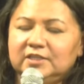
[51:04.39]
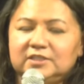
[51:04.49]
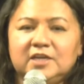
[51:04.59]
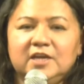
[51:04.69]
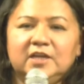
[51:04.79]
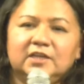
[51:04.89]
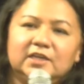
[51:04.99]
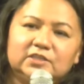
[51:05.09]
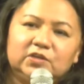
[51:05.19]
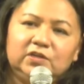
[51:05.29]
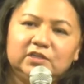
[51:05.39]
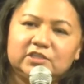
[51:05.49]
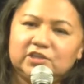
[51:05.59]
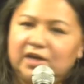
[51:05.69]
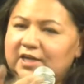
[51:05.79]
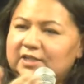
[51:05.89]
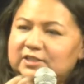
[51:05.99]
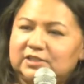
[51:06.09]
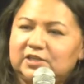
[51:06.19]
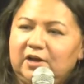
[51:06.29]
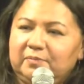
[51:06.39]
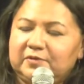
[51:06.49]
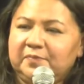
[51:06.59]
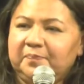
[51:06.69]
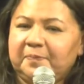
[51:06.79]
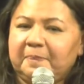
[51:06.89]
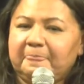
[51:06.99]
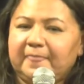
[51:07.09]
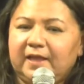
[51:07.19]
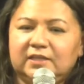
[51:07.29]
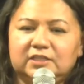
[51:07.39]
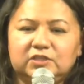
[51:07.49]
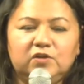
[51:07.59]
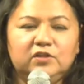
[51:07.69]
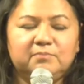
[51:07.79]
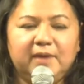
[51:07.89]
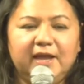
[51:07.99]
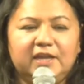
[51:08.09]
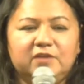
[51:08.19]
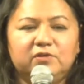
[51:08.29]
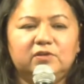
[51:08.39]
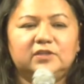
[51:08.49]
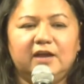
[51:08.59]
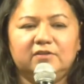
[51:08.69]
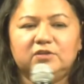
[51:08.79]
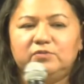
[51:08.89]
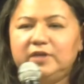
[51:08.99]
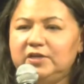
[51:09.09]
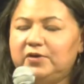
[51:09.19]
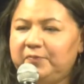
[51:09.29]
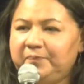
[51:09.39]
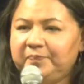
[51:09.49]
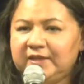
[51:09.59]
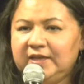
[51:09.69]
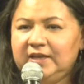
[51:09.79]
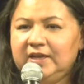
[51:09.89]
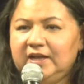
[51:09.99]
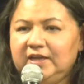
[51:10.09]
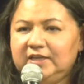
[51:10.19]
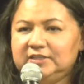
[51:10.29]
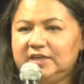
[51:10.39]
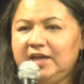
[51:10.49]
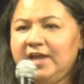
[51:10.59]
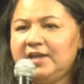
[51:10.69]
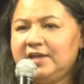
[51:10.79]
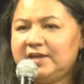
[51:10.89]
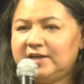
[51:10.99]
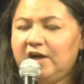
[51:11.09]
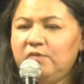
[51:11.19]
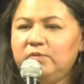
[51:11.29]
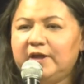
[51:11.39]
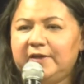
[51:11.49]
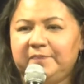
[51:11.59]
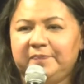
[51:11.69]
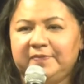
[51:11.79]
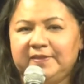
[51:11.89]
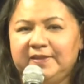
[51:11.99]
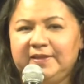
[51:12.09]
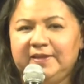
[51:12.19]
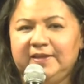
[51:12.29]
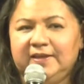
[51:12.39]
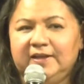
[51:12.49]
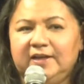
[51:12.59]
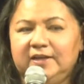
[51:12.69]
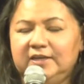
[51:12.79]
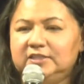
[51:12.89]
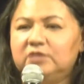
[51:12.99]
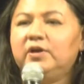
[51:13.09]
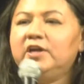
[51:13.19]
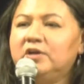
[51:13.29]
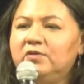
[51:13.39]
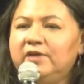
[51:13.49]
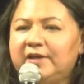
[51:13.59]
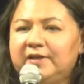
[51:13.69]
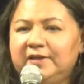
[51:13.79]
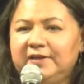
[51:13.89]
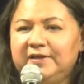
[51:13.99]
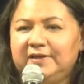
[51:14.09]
this, this old truck, it stopped. And this old man, he rolled down the window. And he said, hey, cowboy. And he said, where are you going?